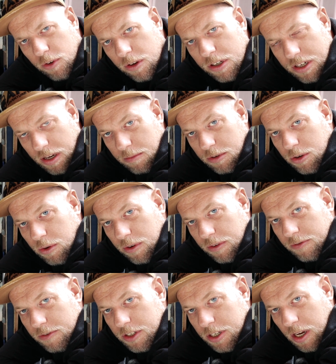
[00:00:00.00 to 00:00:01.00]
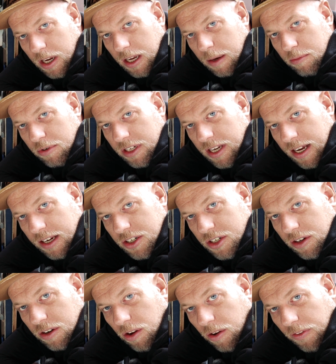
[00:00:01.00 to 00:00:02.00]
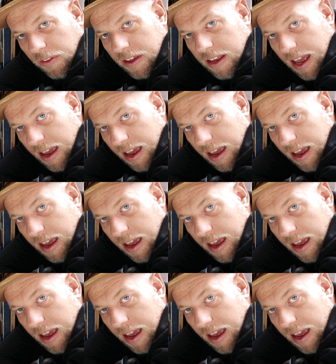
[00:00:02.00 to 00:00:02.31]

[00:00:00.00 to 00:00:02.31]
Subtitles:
got some sort of circuit protection on the